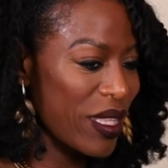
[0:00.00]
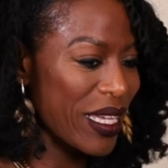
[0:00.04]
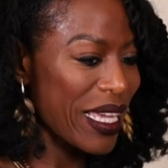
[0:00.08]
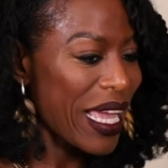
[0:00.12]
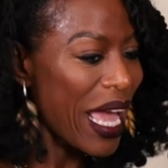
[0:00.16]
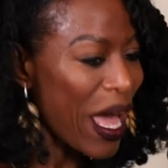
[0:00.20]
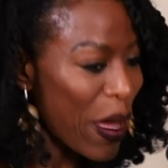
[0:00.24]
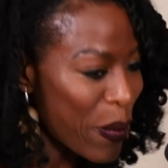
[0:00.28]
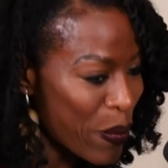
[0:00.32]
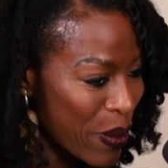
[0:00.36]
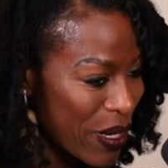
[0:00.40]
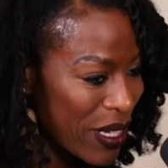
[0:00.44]
The
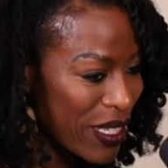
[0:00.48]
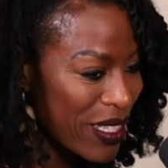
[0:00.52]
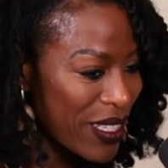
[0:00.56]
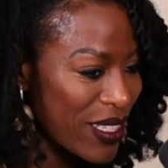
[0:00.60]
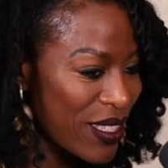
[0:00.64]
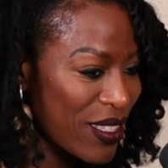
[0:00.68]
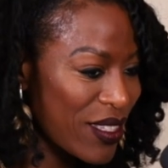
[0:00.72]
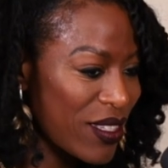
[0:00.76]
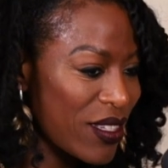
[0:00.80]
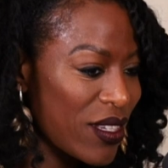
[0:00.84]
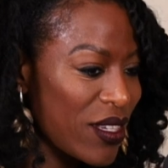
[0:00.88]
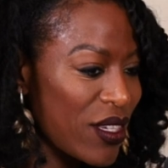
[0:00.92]

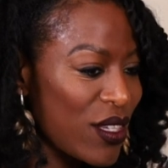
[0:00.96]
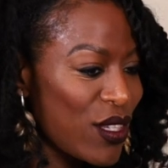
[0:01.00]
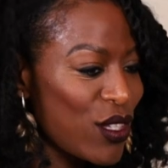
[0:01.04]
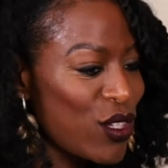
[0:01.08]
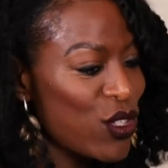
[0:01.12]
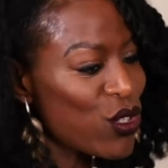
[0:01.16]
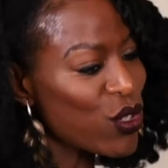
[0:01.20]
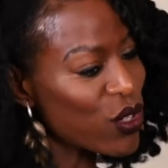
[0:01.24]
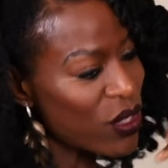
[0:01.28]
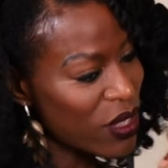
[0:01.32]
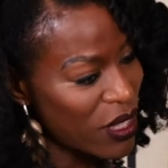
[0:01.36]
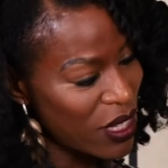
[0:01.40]
capitalist
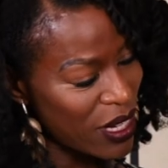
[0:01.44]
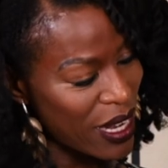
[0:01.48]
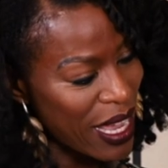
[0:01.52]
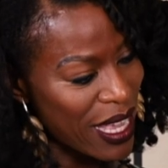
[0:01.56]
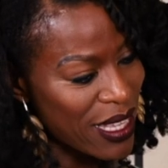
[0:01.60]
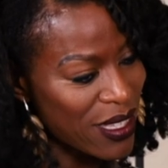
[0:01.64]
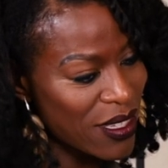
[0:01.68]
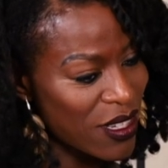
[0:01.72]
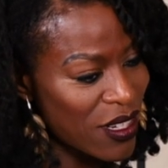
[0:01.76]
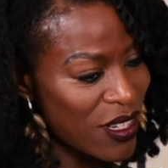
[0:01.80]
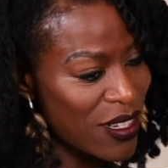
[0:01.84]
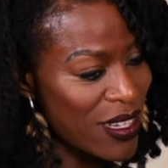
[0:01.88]
took the
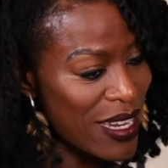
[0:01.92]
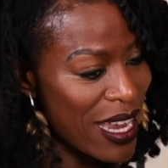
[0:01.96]
nas